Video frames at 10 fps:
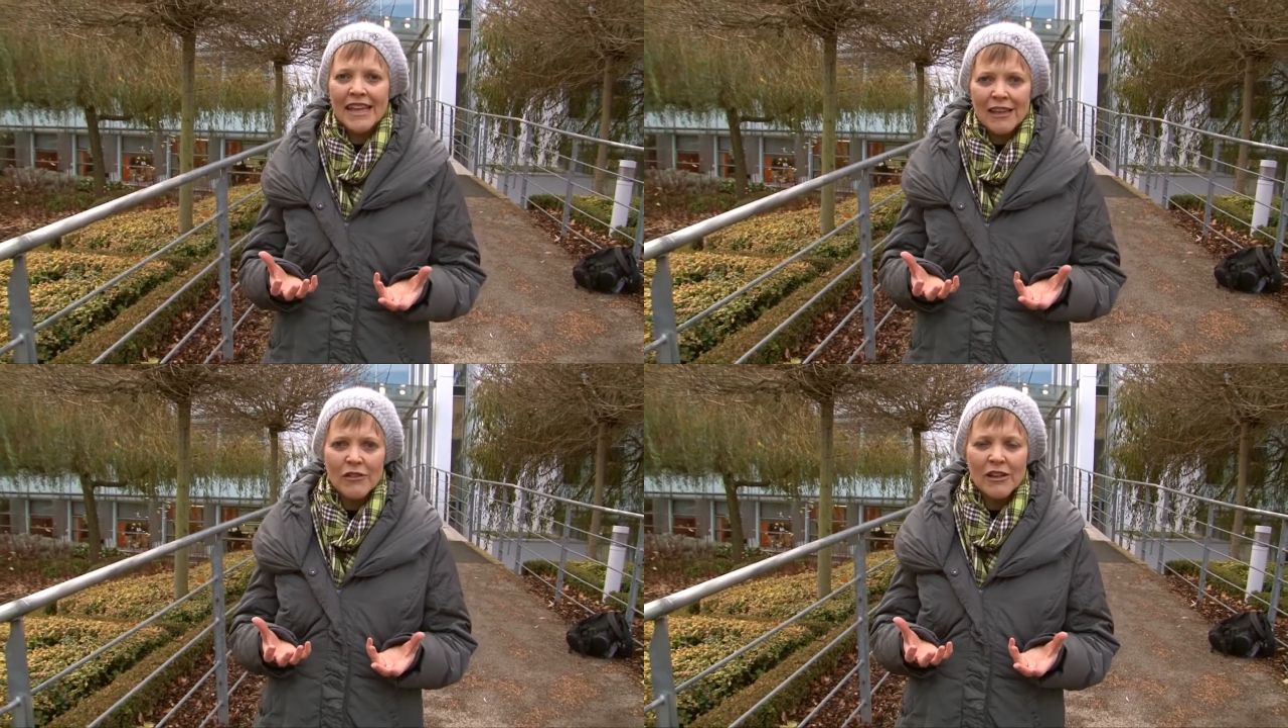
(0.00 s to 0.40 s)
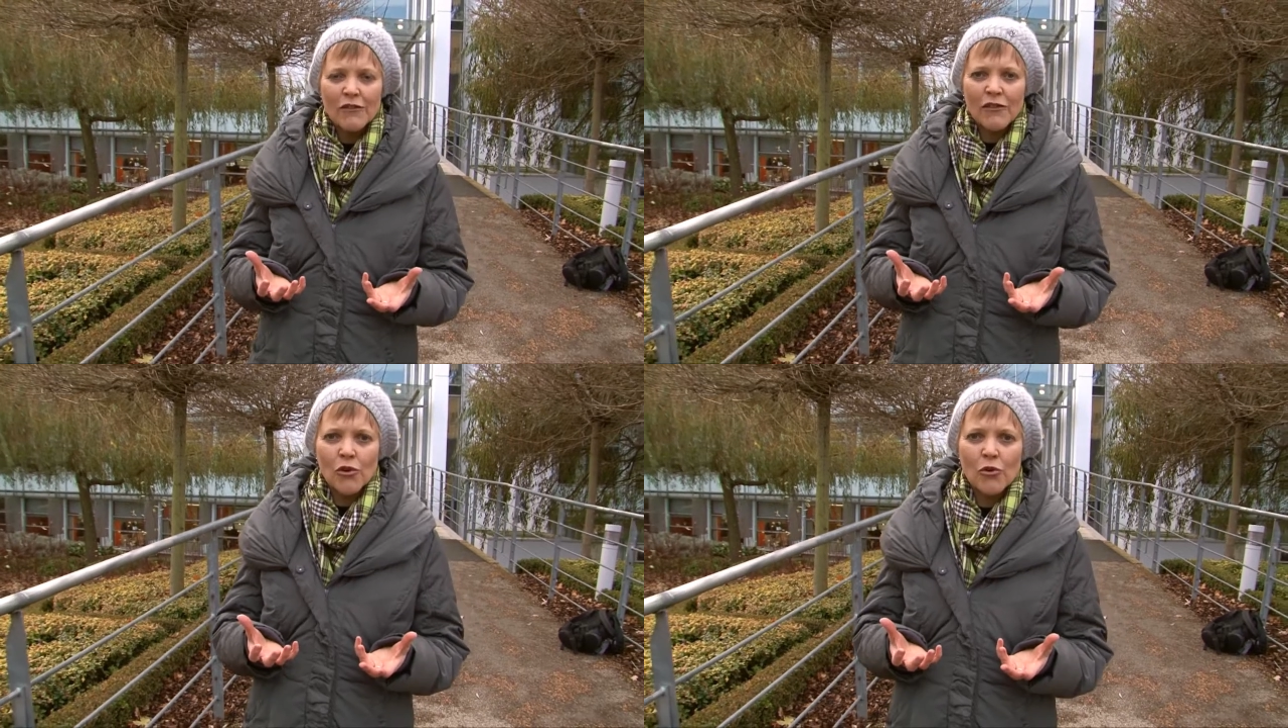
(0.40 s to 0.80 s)
even
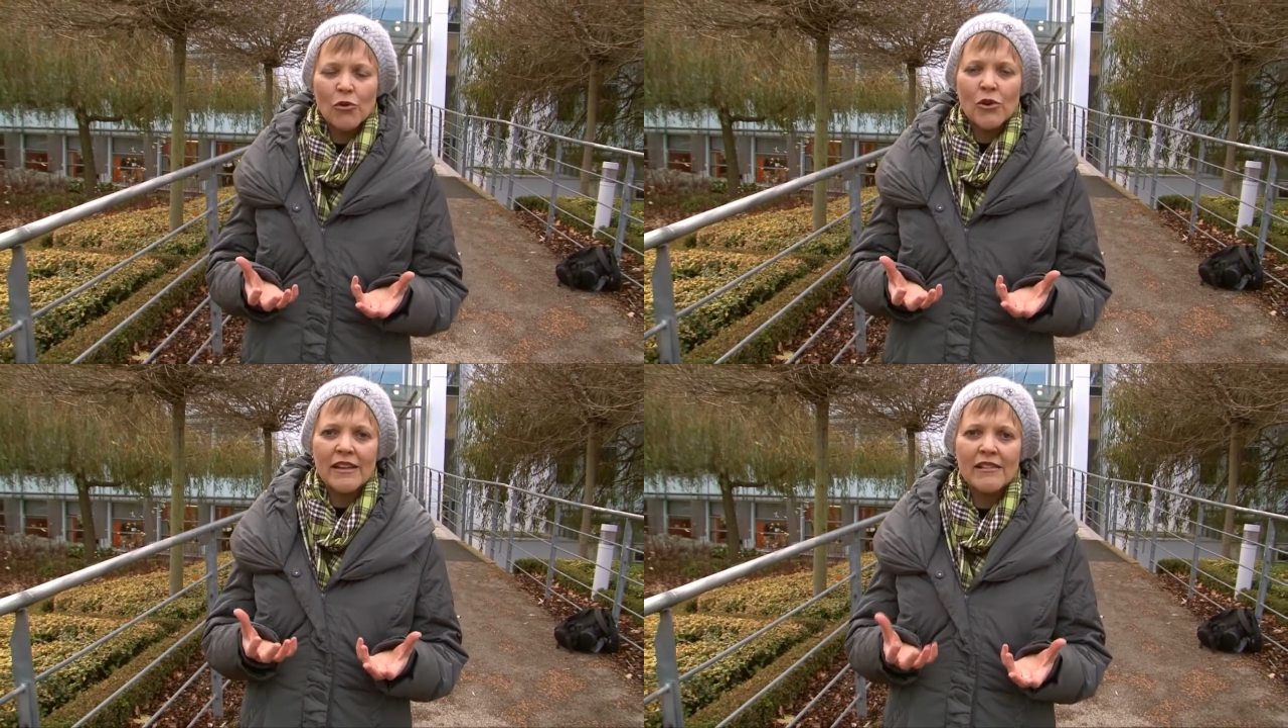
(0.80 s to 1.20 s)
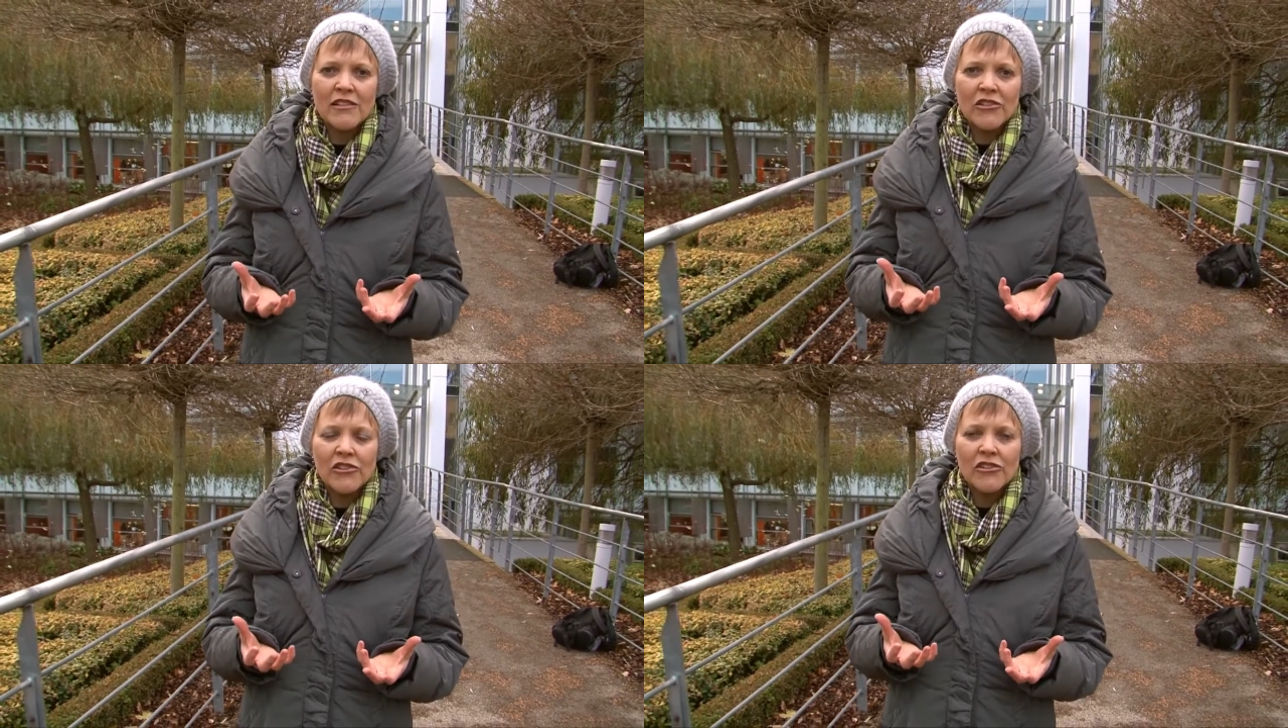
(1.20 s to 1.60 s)
if your
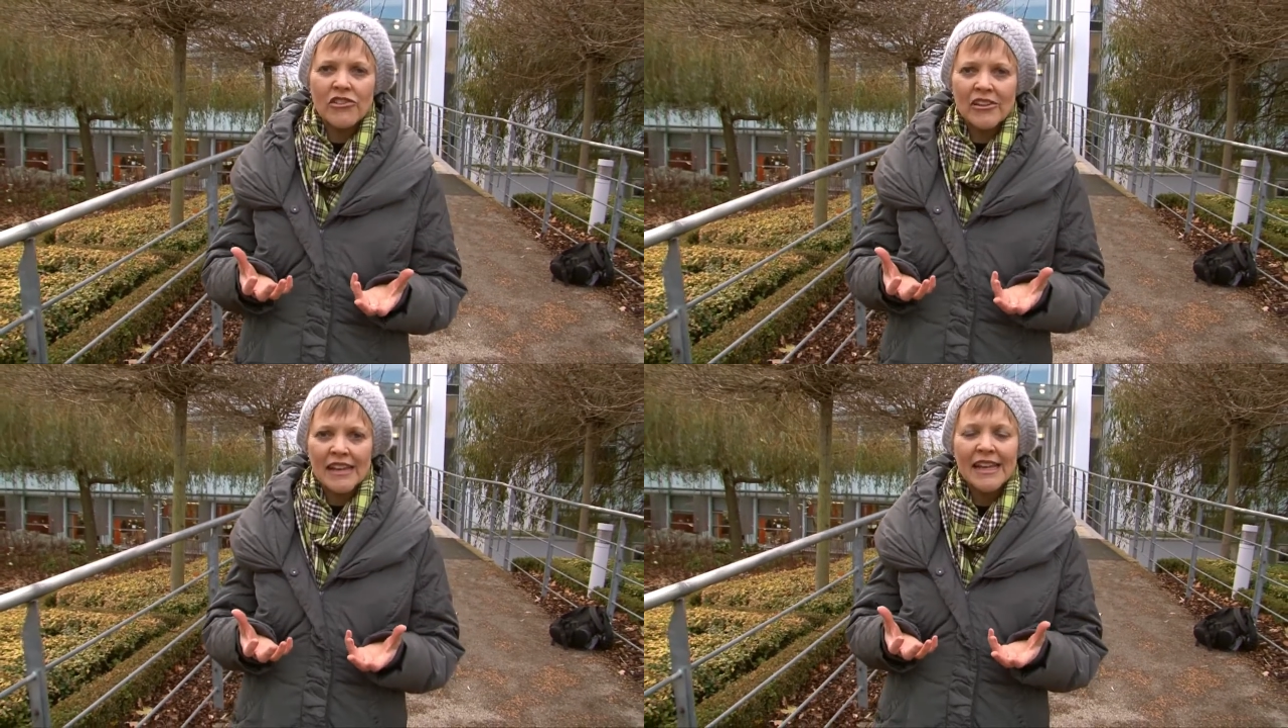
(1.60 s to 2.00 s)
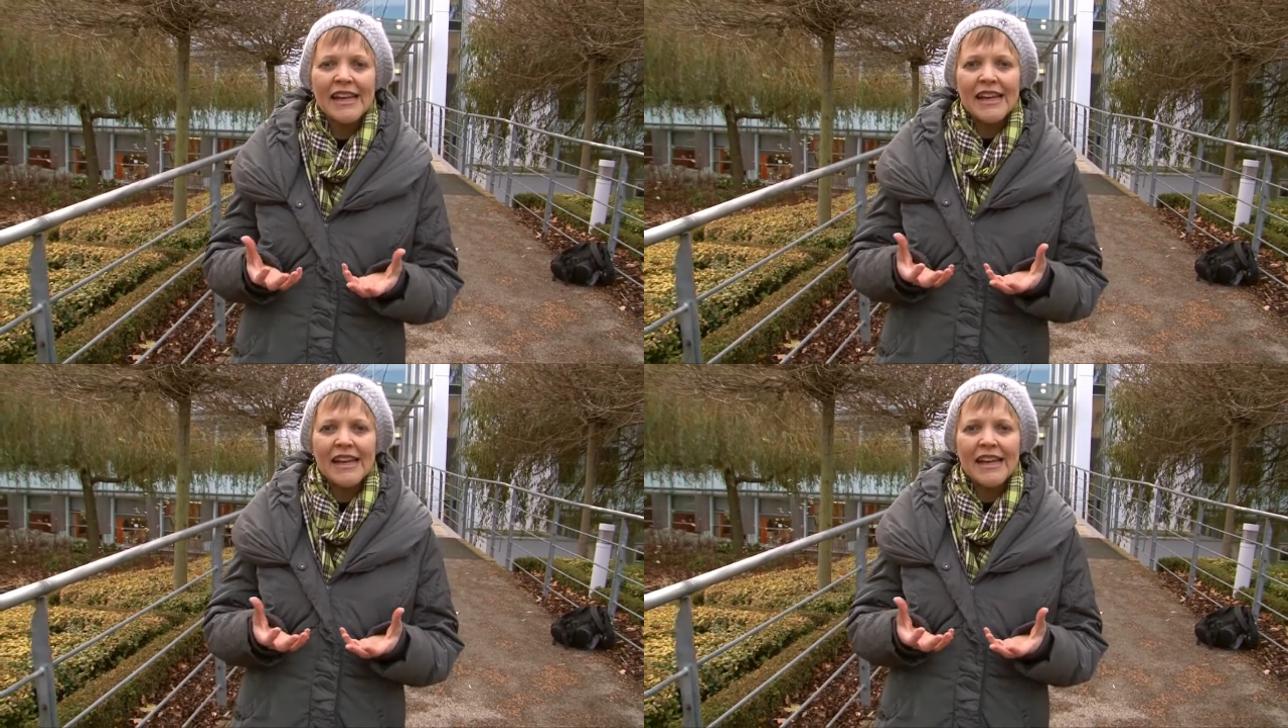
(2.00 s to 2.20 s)
institution